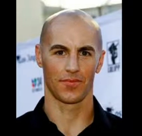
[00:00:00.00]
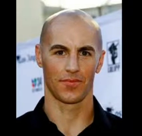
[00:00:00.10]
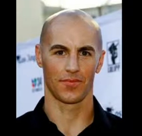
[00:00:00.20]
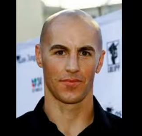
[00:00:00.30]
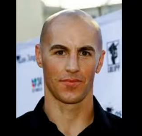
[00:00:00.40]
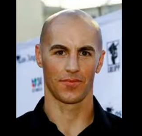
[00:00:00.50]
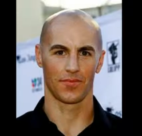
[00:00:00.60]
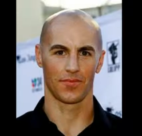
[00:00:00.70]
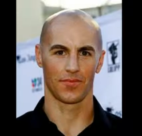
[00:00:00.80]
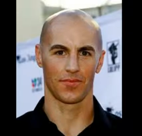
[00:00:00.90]

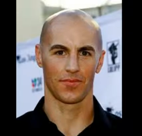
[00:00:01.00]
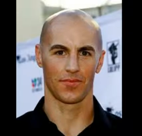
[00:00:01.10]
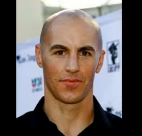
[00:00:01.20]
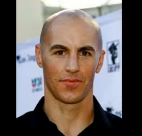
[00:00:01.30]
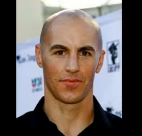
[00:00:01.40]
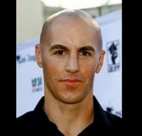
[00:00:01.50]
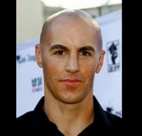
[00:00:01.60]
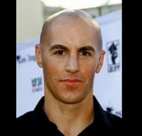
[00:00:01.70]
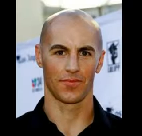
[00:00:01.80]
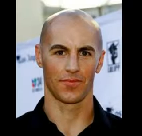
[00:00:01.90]

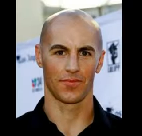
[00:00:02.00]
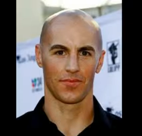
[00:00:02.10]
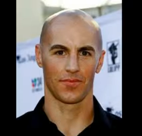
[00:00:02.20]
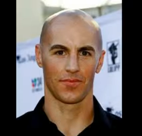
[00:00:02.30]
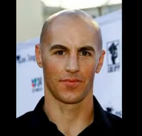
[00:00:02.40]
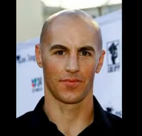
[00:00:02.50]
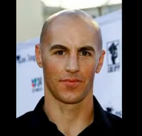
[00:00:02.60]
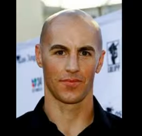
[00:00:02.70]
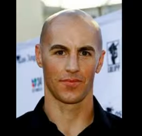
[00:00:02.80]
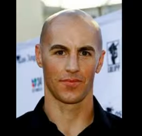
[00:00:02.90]

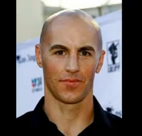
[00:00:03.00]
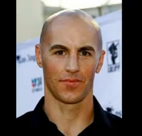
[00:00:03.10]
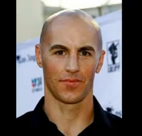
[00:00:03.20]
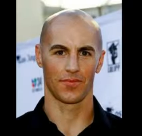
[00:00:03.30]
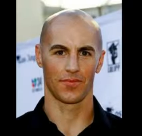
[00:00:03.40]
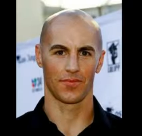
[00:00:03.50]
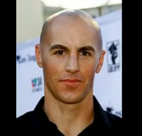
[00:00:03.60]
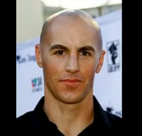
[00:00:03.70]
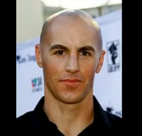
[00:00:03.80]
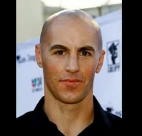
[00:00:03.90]

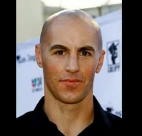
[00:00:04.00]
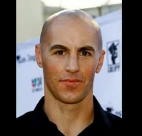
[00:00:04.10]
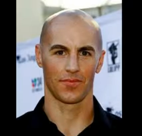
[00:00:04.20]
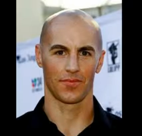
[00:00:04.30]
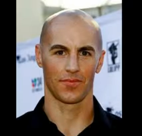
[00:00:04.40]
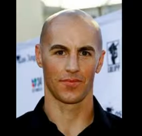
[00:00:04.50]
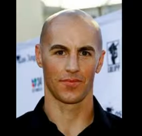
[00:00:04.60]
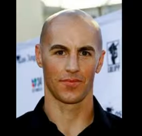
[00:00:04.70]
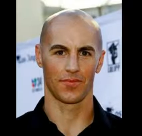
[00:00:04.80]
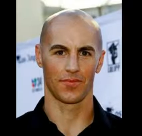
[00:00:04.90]

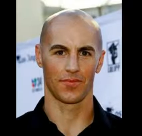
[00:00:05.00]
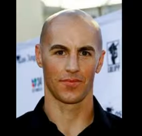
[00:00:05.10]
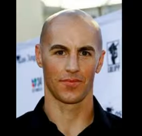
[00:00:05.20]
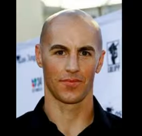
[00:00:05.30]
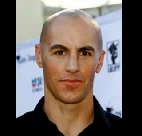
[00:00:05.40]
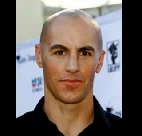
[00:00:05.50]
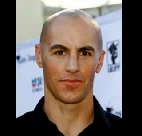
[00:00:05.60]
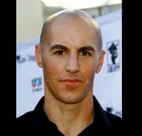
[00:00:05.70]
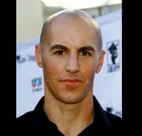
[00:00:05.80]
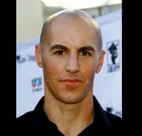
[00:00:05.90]

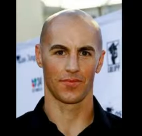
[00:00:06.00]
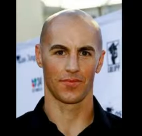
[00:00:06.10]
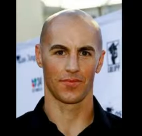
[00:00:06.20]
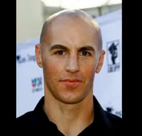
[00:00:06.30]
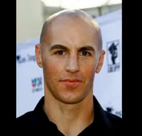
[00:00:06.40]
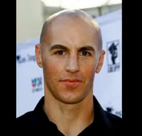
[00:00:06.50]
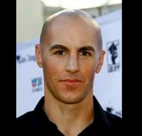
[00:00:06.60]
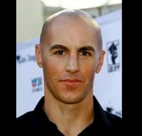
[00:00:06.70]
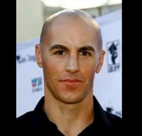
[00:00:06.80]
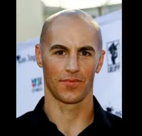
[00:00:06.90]

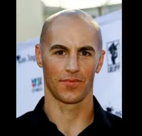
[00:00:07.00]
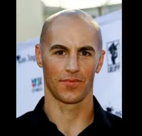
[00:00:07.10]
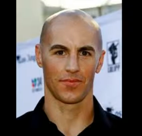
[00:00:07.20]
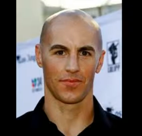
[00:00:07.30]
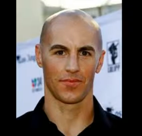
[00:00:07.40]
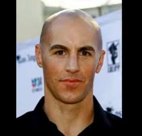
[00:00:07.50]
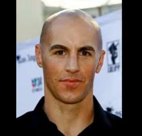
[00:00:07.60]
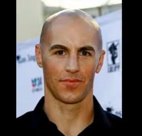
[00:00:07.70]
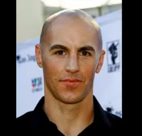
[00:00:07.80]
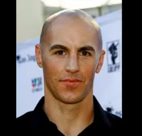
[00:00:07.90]
This is a still picture; no speech is visible.